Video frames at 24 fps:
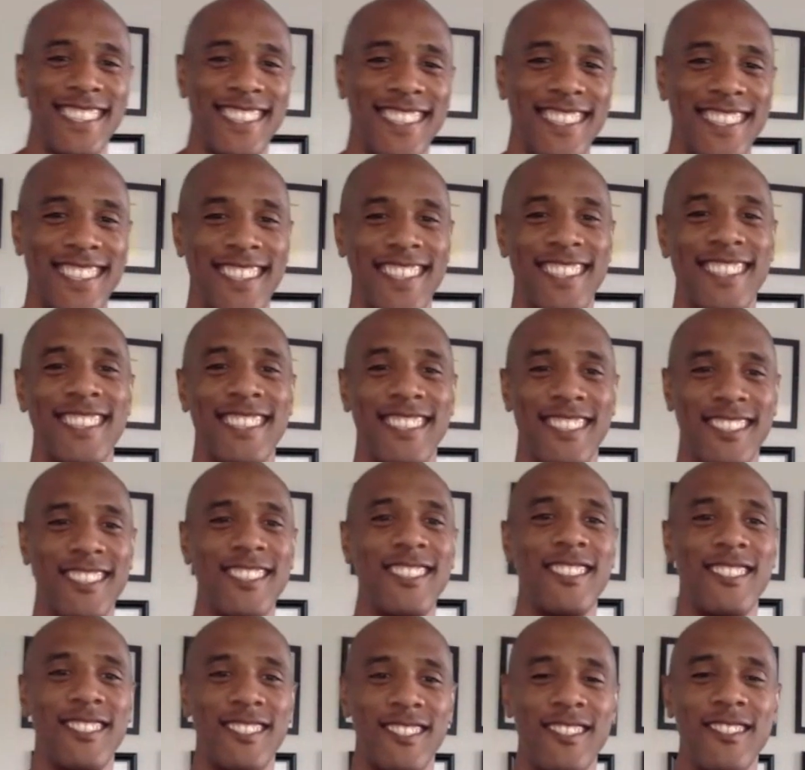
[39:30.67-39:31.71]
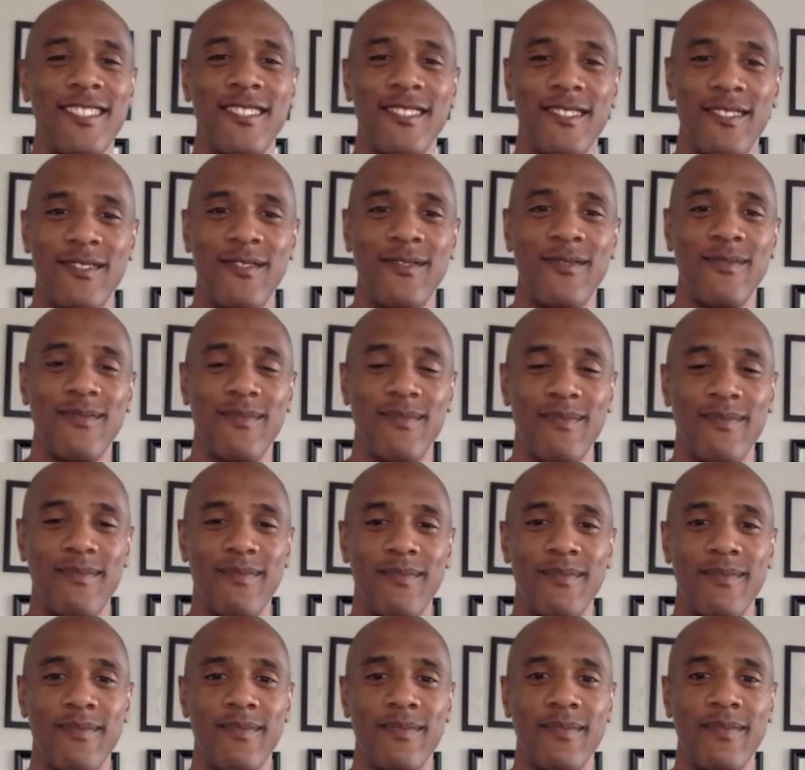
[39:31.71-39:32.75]

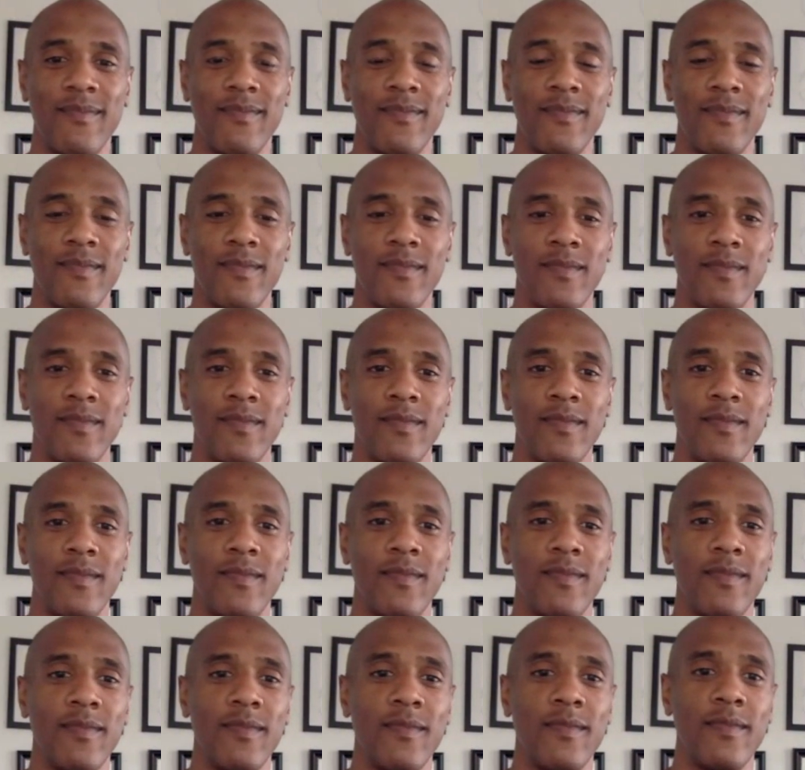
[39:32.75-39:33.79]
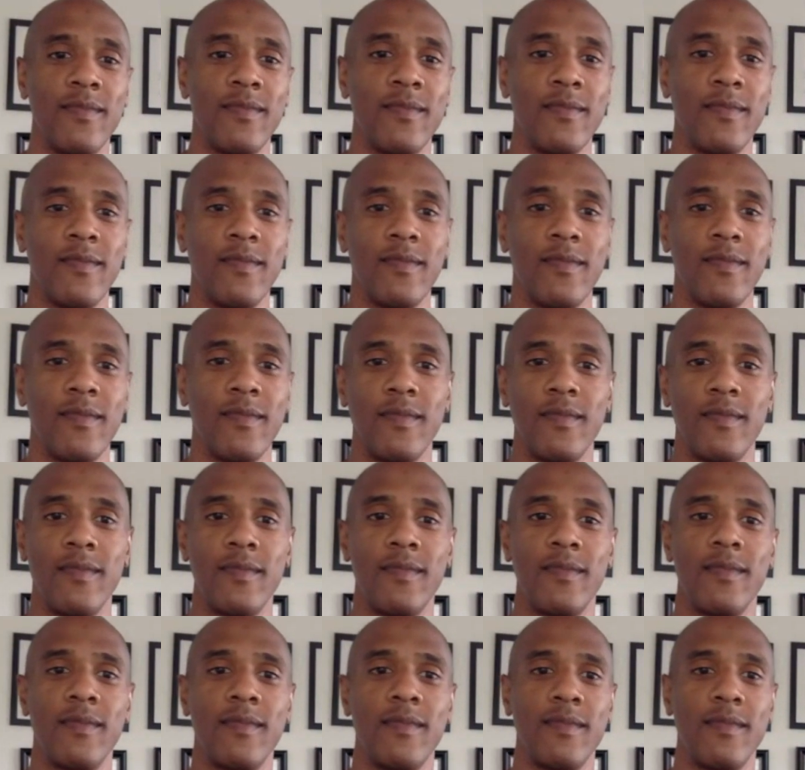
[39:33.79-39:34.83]

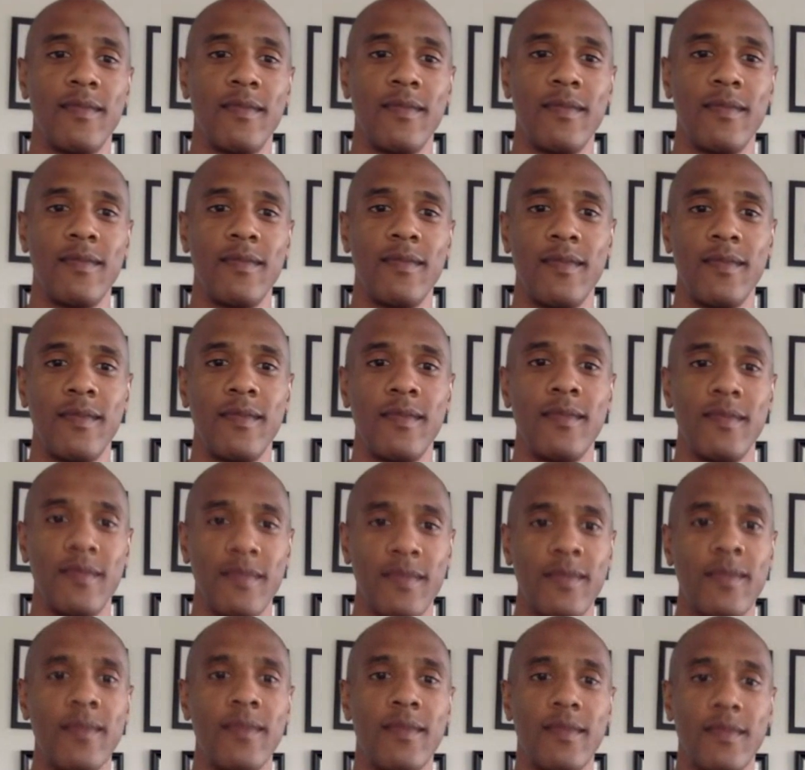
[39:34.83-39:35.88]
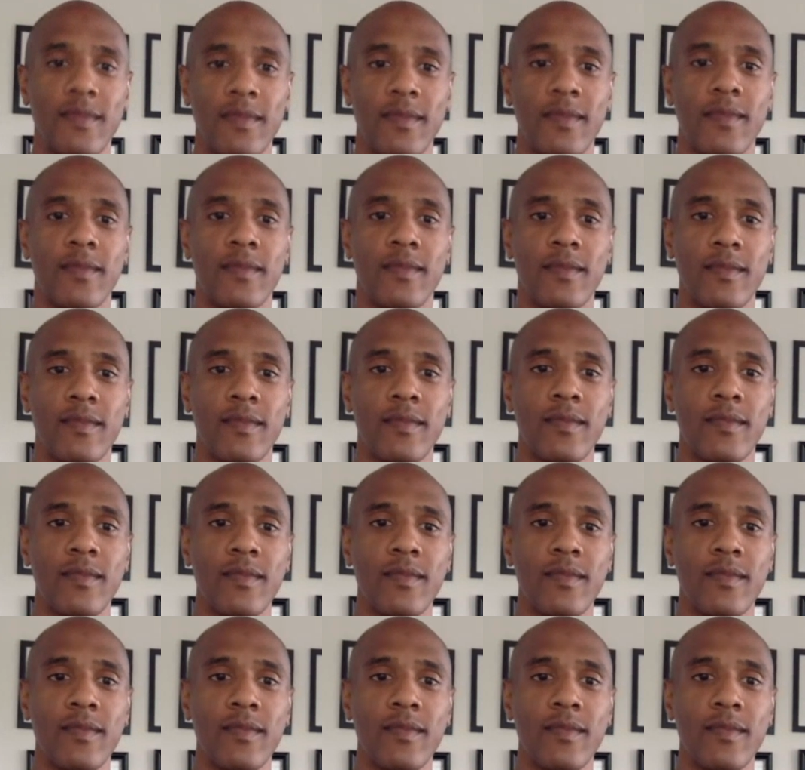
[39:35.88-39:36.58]
(not speaking)